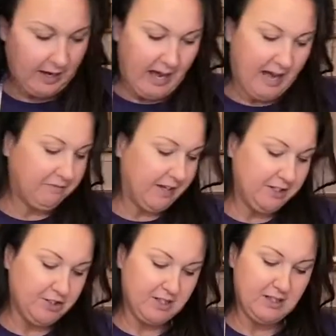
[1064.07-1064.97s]
I find
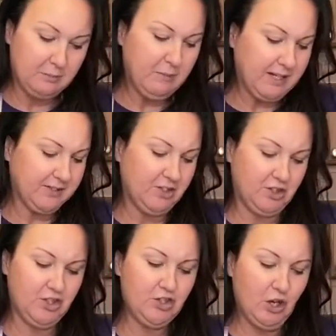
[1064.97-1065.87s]
it makes it
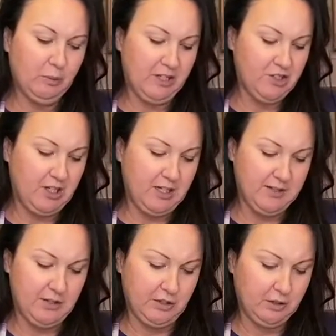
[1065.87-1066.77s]
just so much
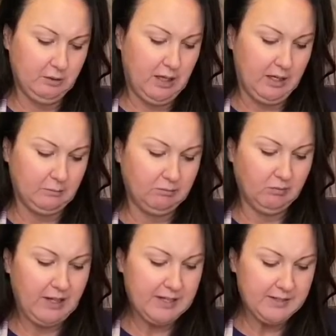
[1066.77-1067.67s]
easier.
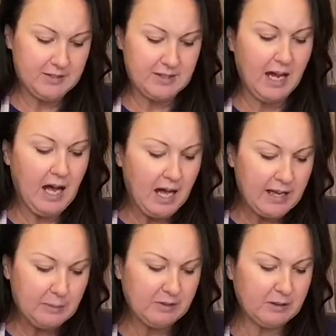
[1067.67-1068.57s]
Less
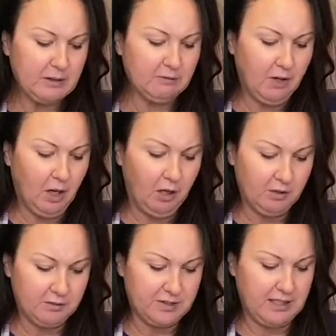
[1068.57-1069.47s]
time
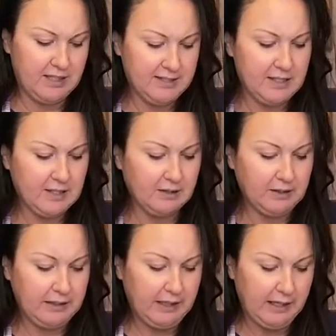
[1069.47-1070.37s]
involved, easy
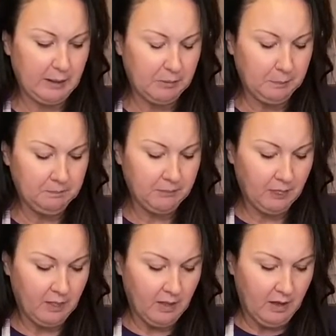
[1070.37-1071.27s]
cleanup.
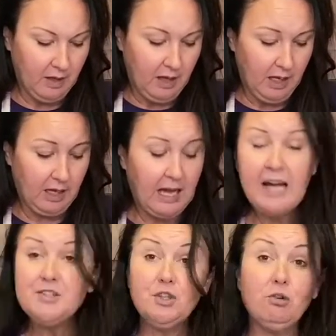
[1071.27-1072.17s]

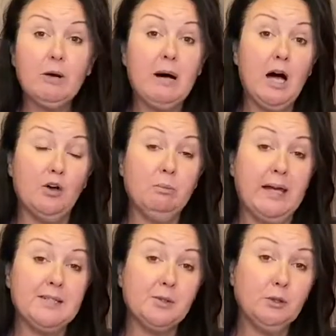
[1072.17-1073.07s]
I do grow my own
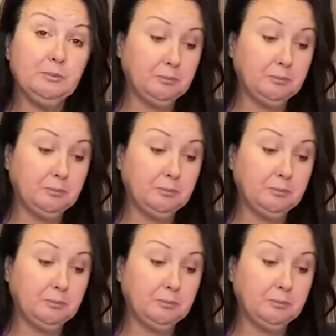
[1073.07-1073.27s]
basil.